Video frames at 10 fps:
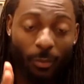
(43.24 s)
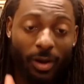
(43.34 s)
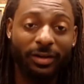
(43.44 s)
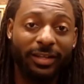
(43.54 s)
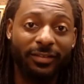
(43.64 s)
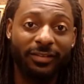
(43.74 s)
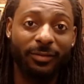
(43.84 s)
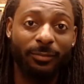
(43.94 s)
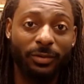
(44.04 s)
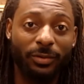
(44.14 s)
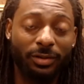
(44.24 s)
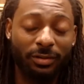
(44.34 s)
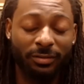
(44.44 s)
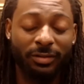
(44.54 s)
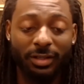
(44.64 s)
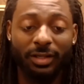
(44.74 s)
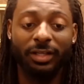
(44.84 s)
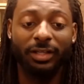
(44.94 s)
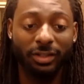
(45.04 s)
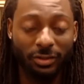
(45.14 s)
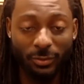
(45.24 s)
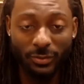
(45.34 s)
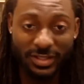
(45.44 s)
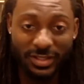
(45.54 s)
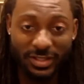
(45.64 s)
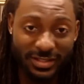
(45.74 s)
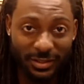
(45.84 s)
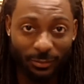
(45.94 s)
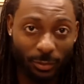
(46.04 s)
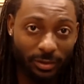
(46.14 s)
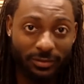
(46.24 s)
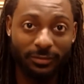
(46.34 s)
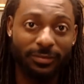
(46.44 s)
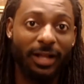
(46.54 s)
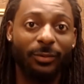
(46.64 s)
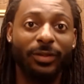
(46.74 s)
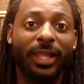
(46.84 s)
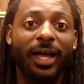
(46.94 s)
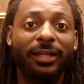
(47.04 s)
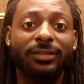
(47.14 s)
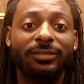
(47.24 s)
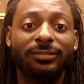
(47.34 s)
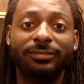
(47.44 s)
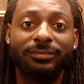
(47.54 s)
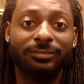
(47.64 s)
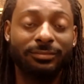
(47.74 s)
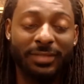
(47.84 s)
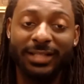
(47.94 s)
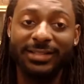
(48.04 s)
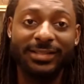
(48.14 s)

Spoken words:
well can the computer use the steering wheel to follow a line? That's